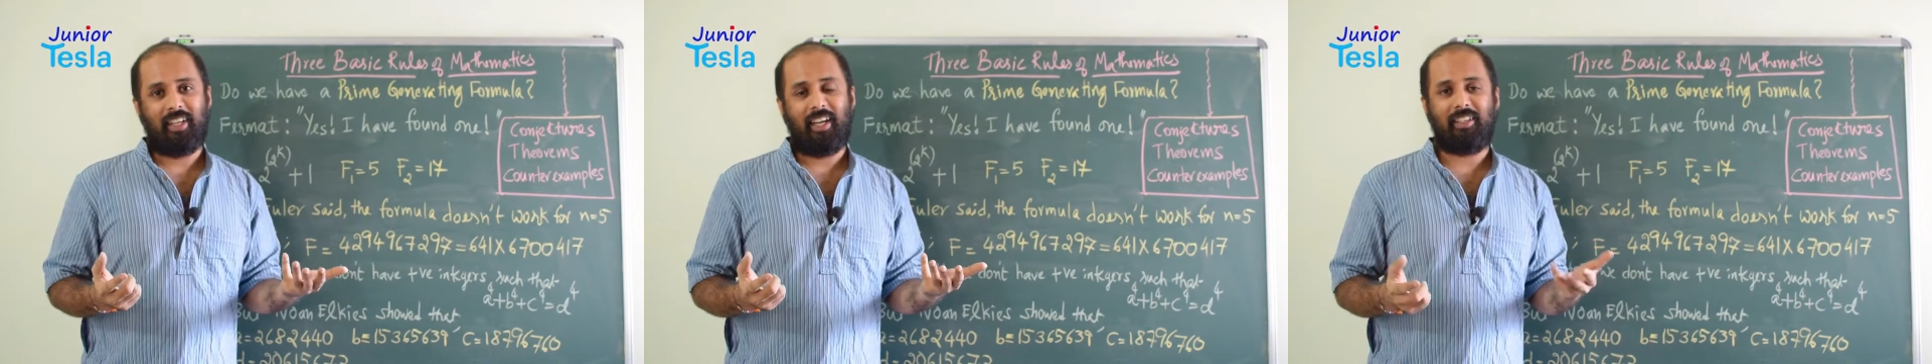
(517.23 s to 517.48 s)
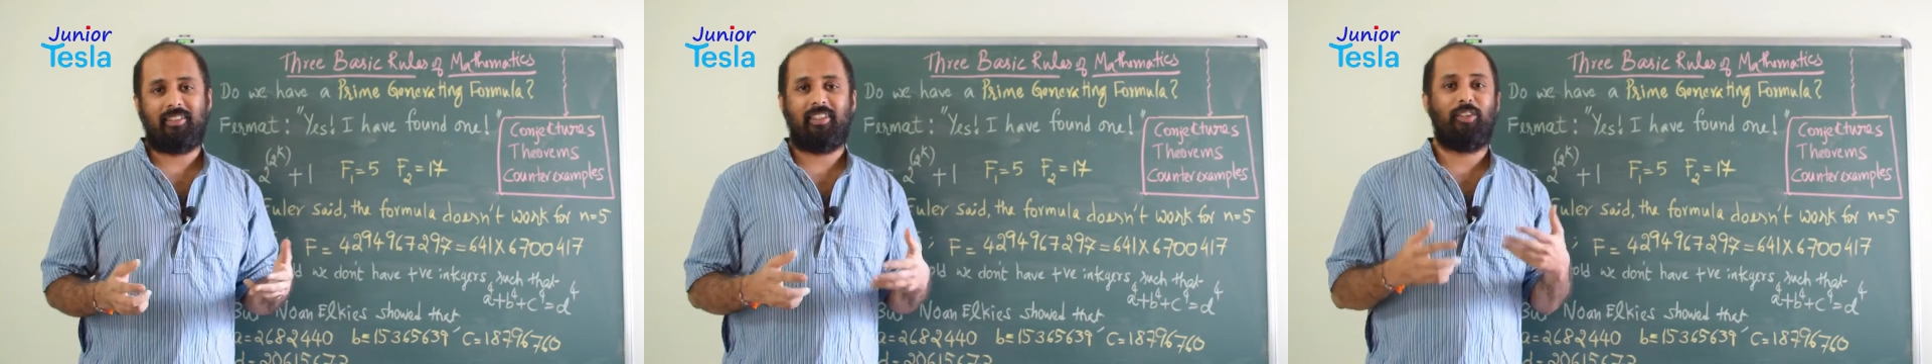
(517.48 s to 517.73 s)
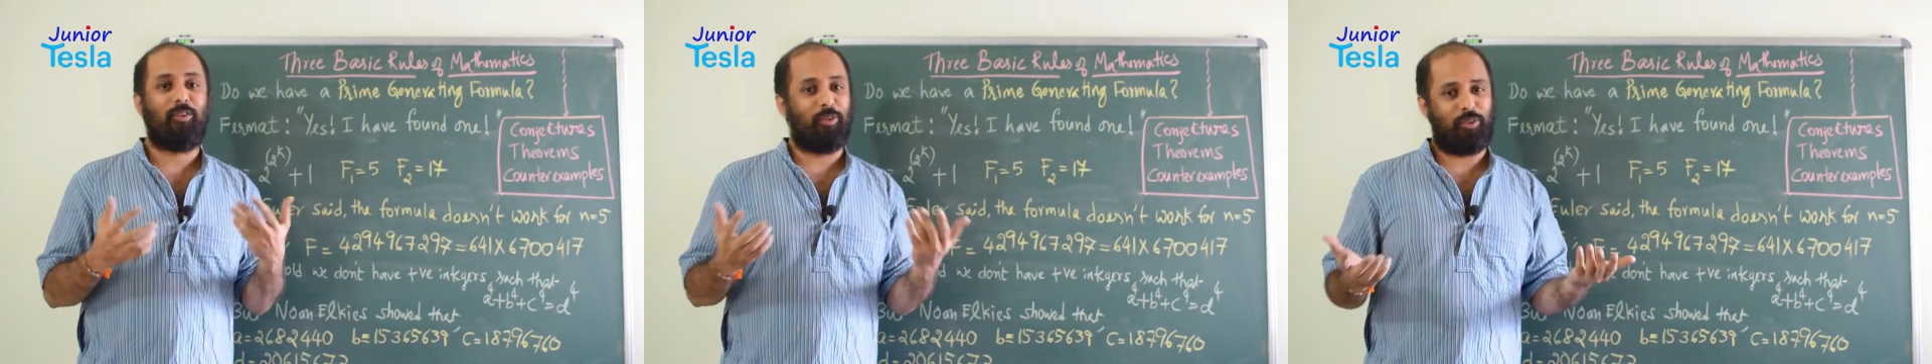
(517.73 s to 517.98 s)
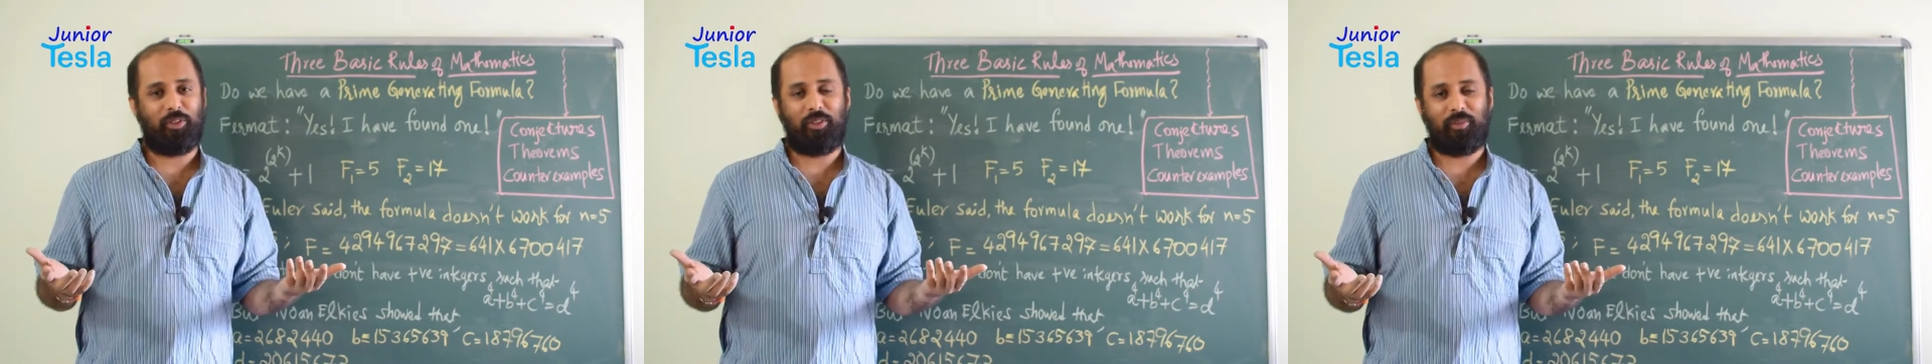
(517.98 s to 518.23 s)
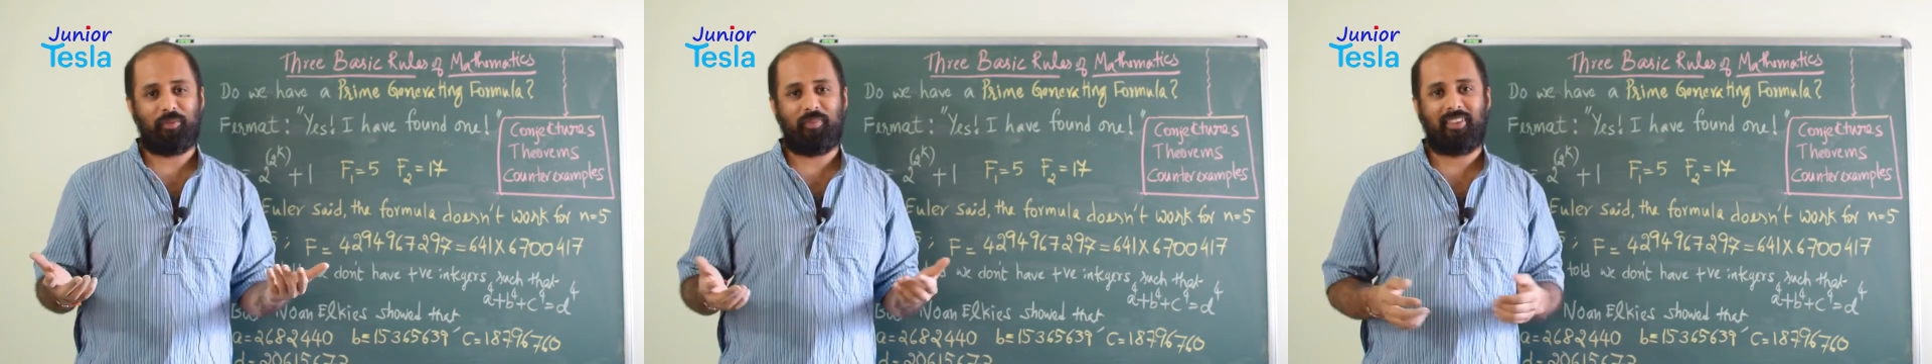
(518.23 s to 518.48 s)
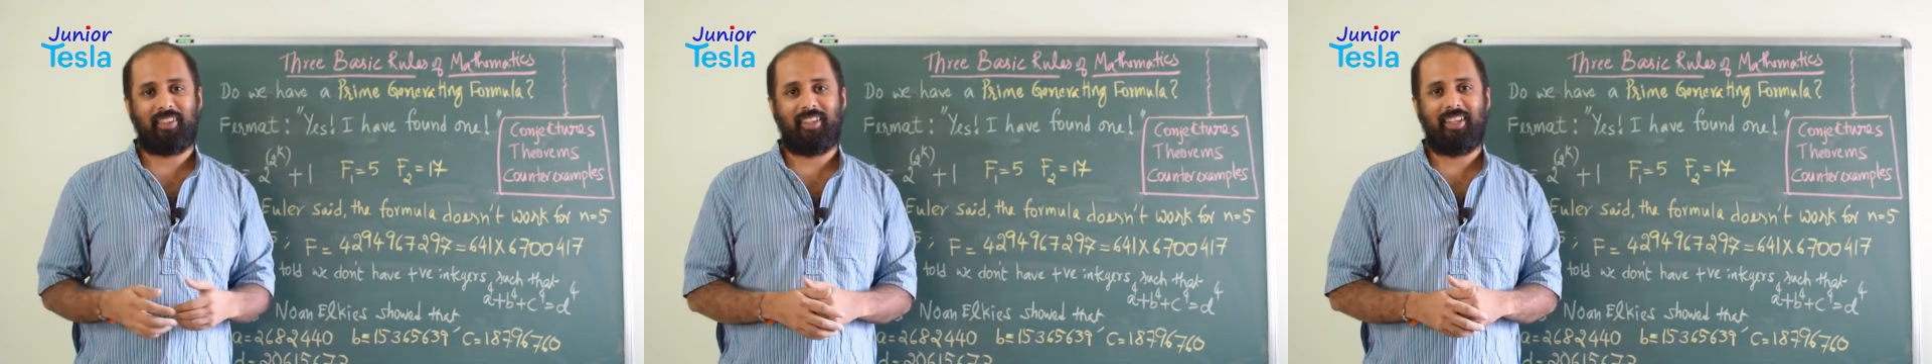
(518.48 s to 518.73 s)
as the truth.
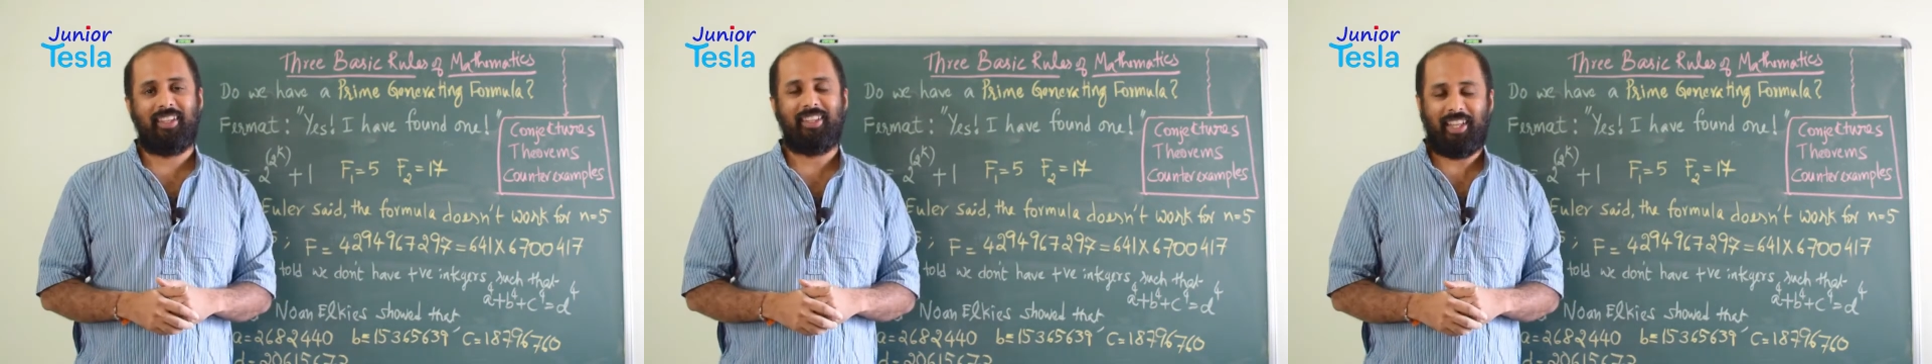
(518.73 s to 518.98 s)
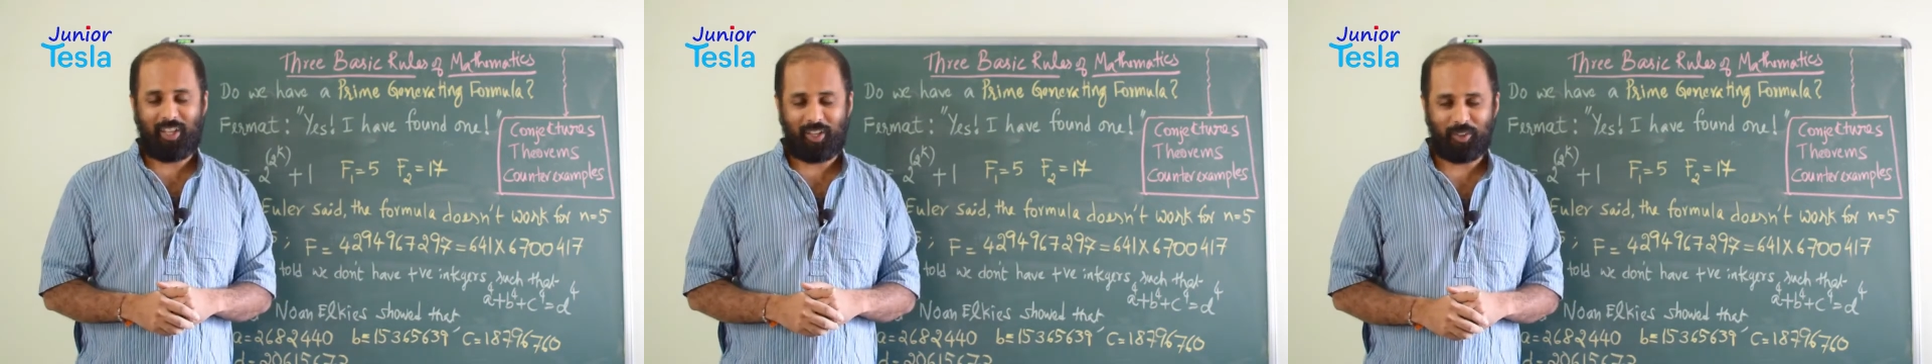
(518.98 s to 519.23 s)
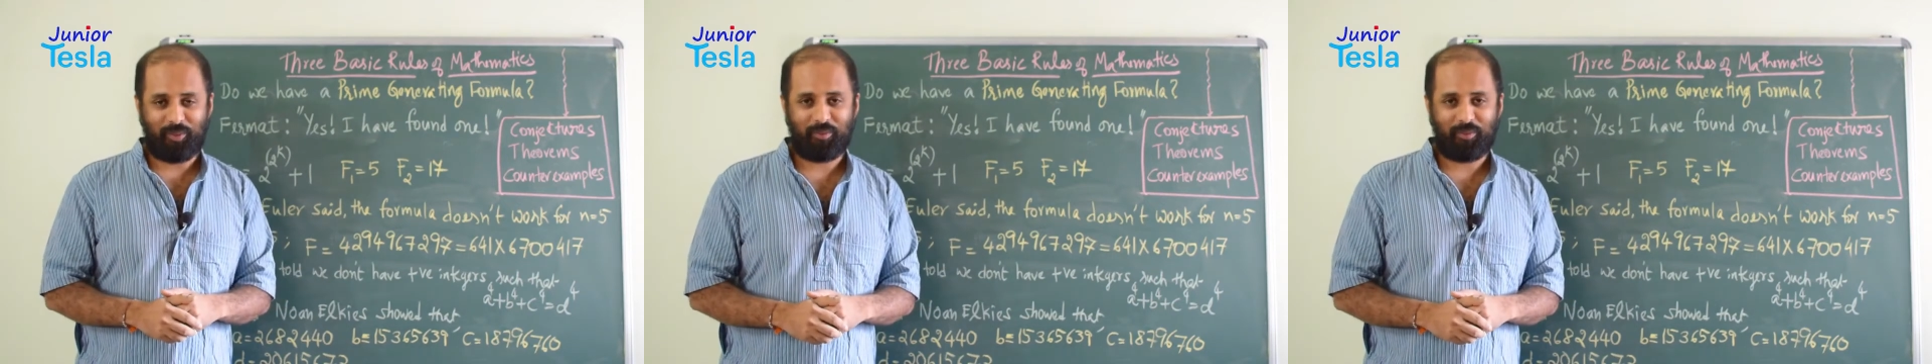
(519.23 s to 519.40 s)
Thank you.